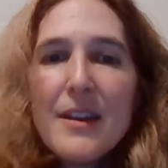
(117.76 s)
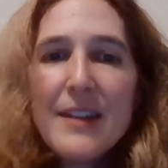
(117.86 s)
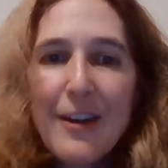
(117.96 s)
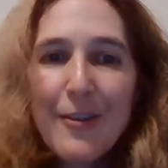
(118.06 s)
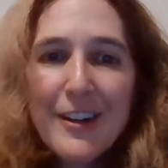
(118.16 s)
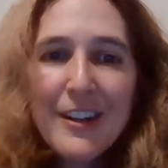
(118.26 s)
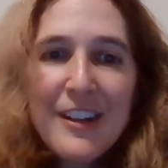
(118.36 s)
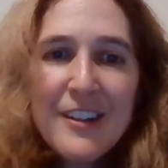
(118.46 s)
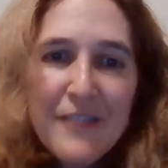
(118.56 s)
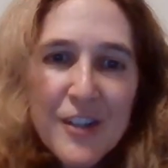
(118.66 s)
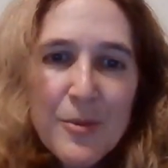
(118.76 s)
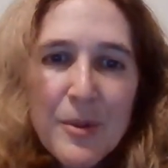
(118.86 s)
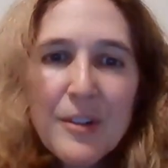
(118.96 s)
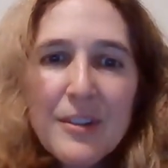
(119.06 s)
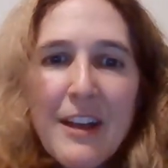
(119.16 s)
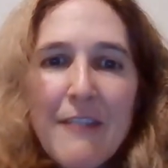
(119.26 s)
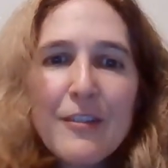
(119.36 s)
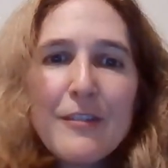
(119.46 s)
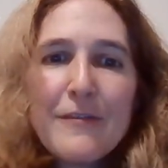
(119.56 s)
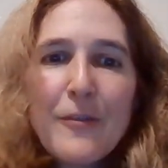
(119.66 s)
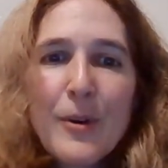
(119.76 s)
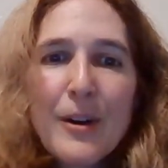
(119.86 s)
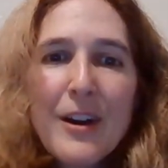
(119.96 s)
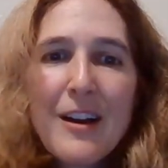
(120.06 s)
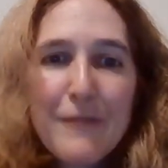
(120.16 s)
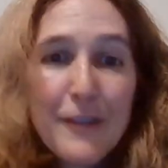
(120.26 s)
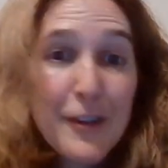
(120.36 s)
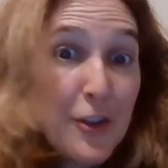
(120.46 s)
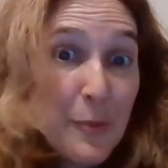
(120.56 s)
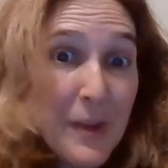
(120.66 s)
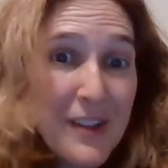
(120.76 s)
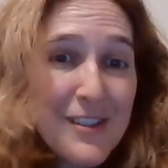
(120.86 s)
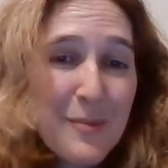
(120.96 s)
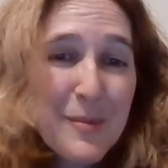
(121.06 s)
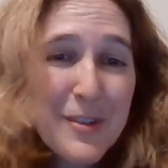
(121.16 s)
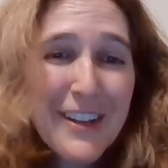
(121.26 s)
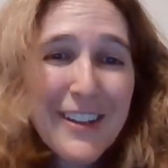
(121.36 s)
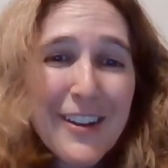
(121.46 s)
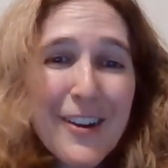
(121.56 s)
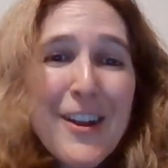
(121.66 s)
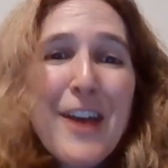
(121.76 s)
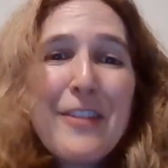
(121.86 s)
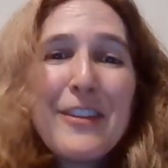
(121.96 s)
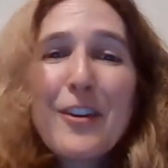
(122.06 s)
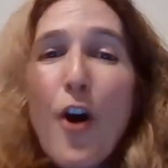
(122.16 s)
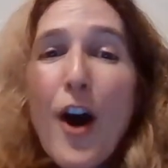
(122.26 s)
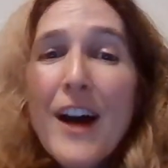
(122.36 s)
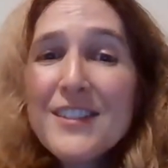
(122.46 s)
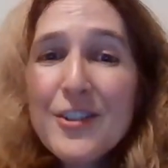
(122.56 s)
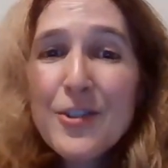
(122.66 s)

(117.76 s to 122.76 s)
Now, on an individual level for humans in particular, the cost of